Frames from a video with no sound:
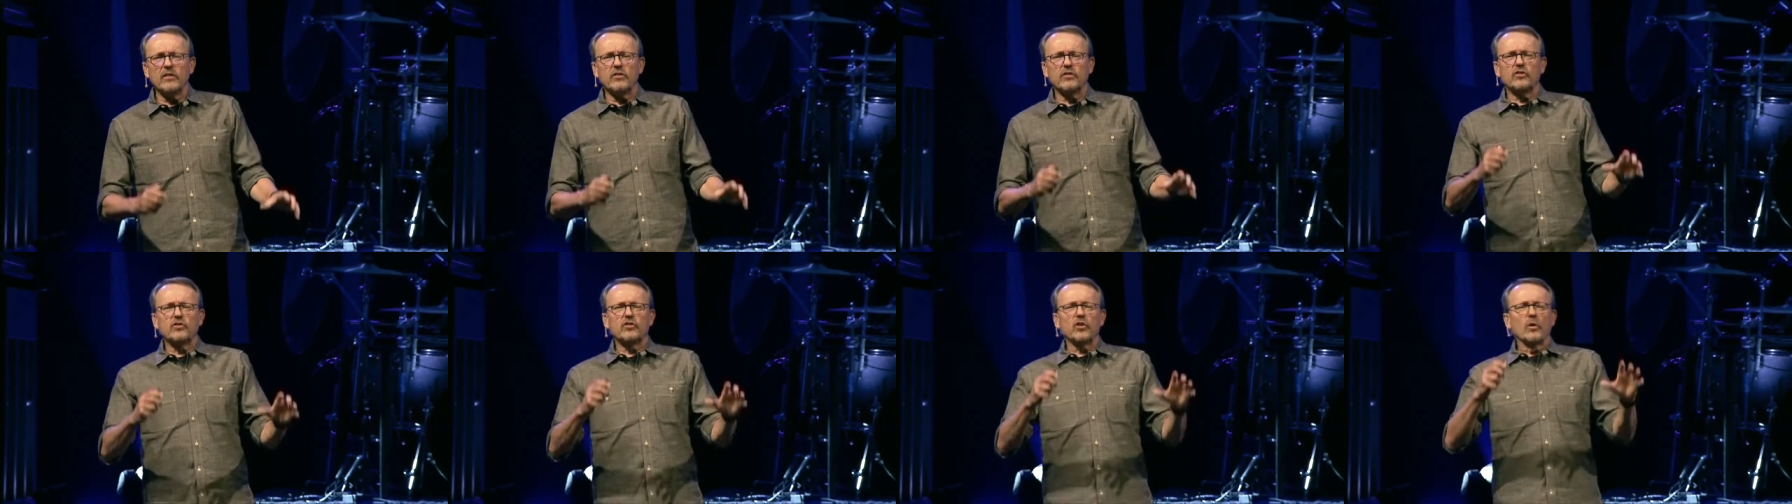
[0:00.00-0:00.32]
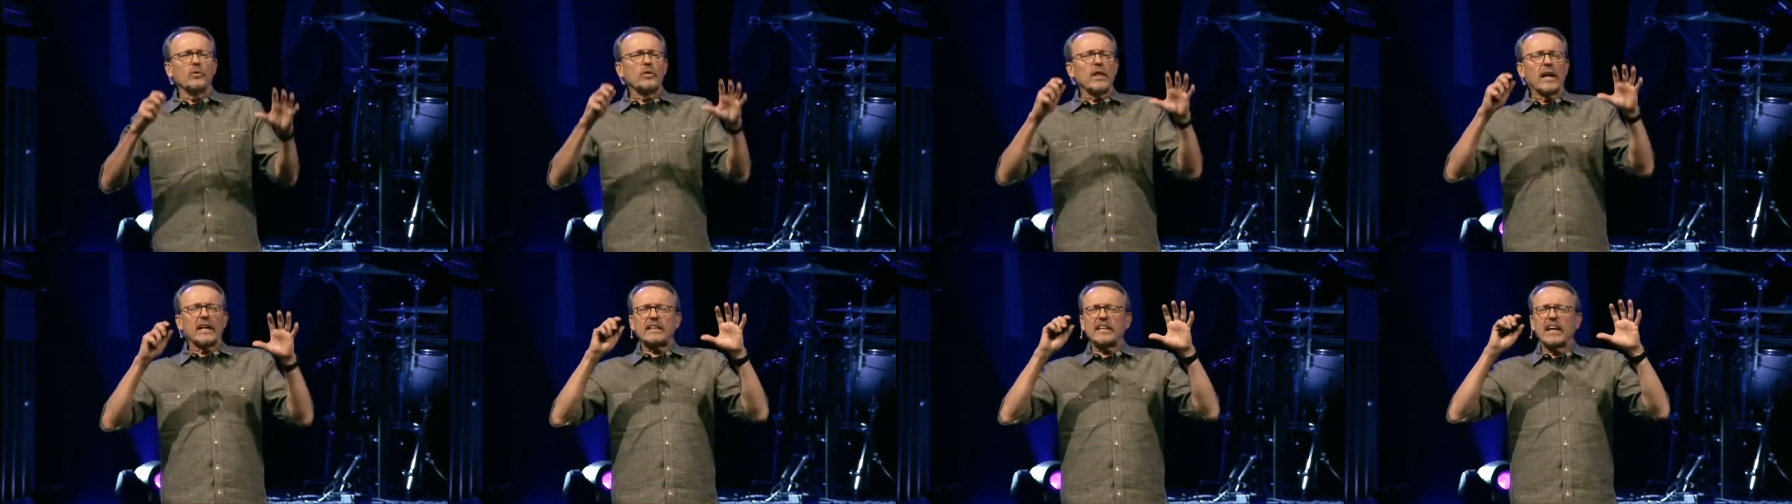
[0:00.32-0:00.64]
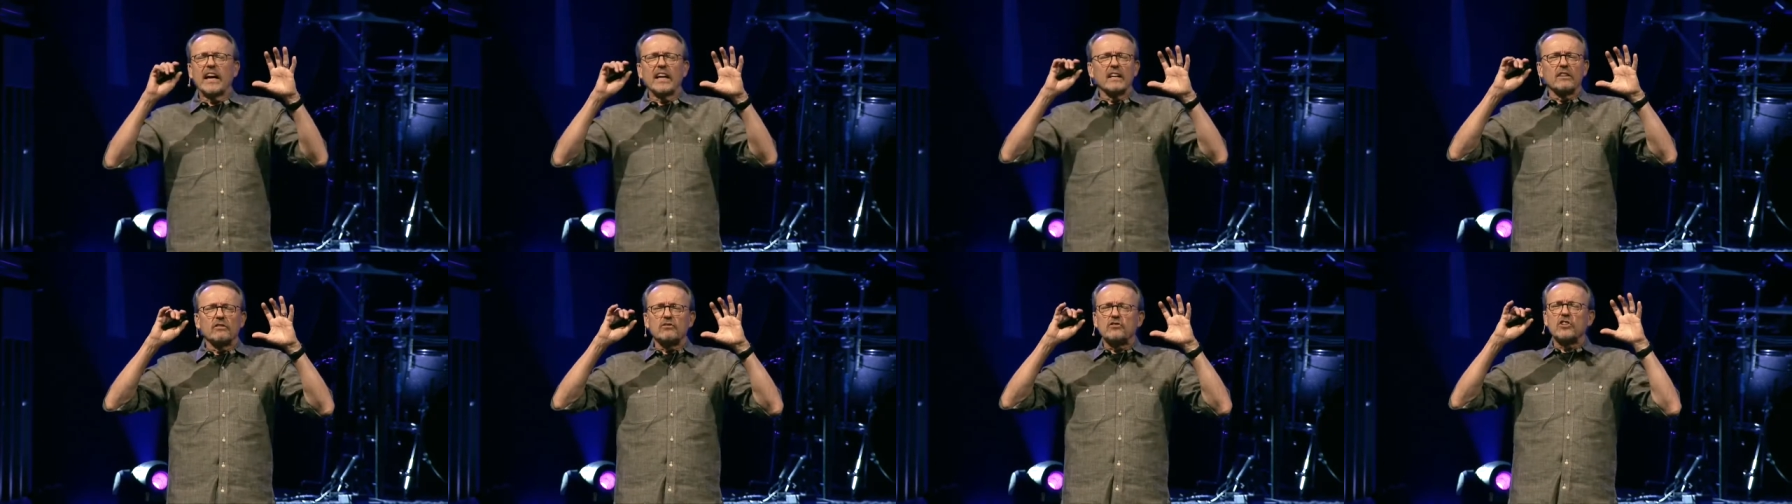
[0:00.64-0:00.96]
So that
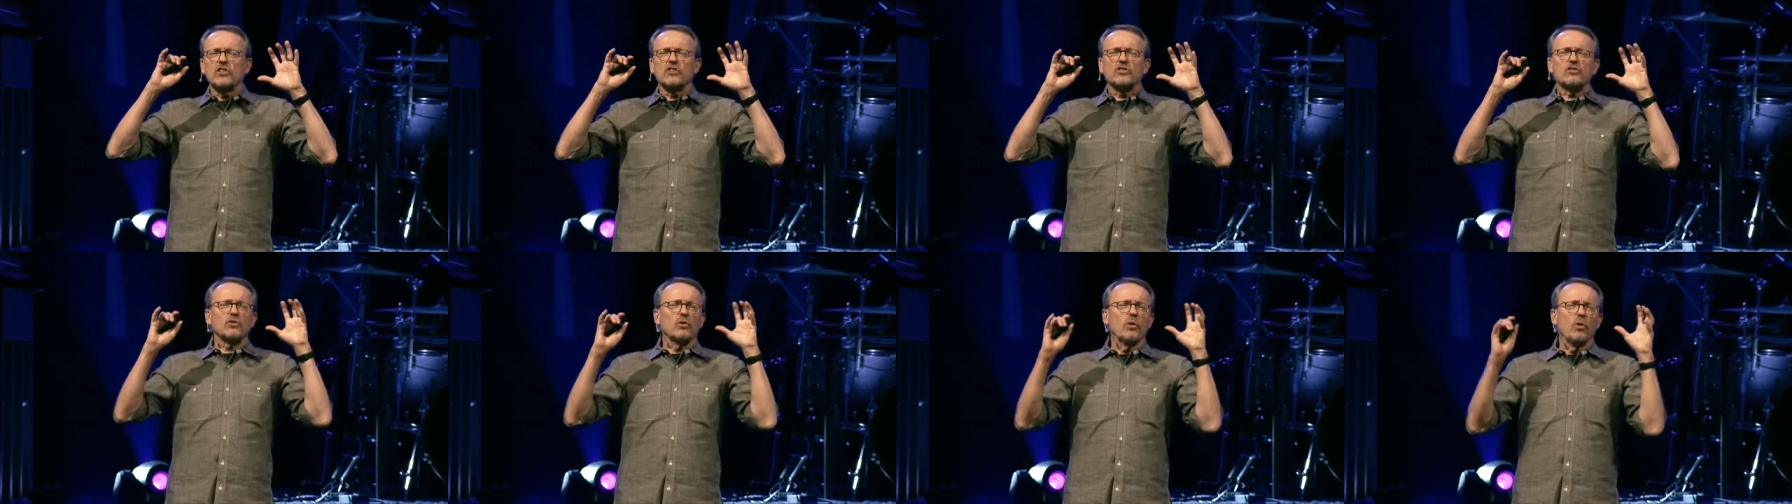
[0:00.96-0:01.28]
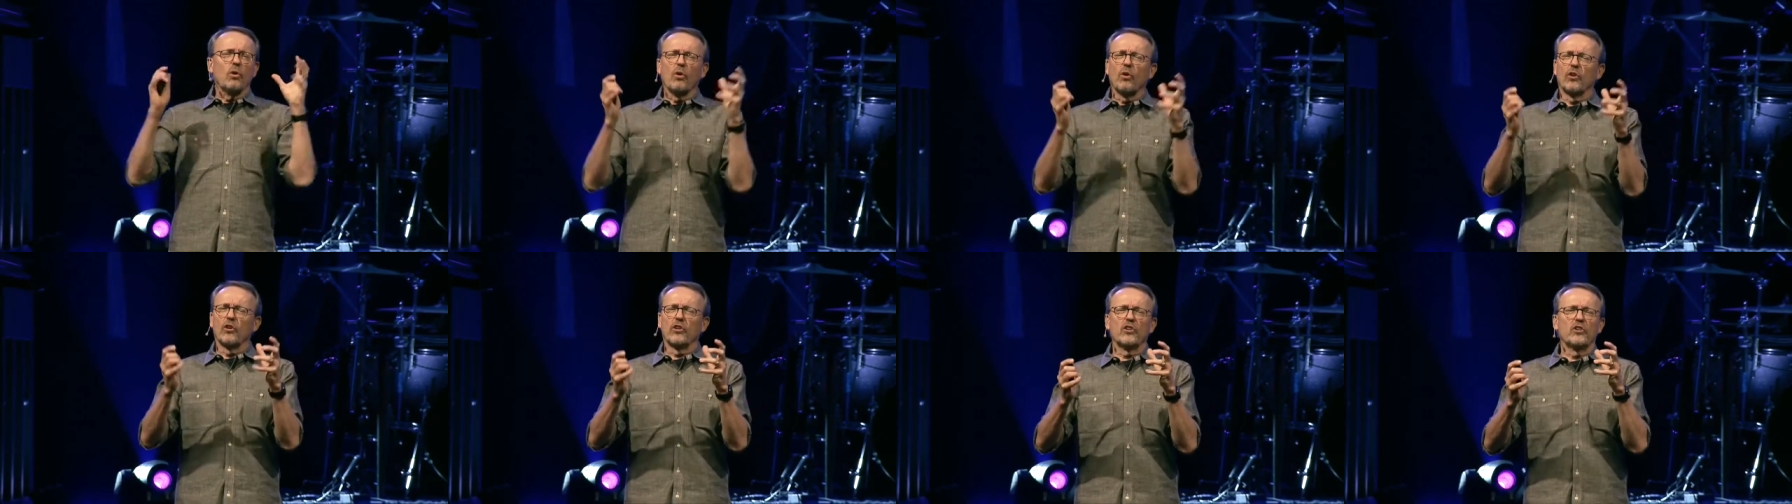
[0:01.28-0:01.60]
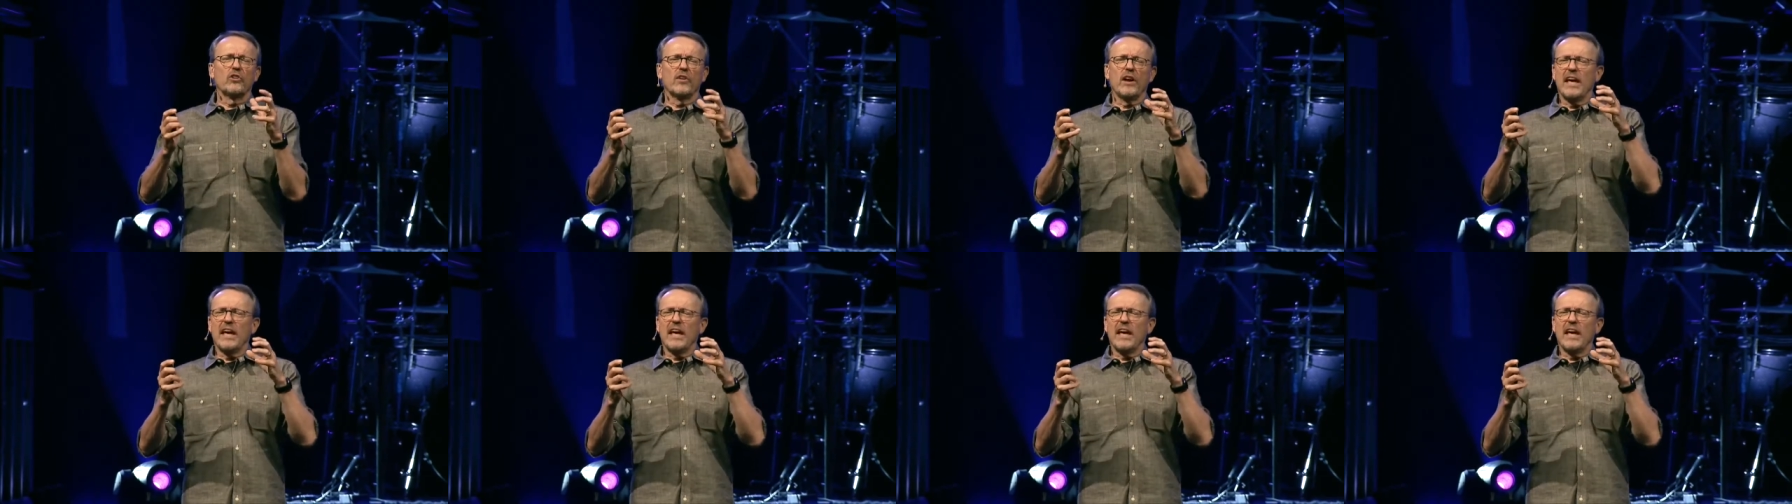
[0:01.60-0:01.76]
kind of disorder,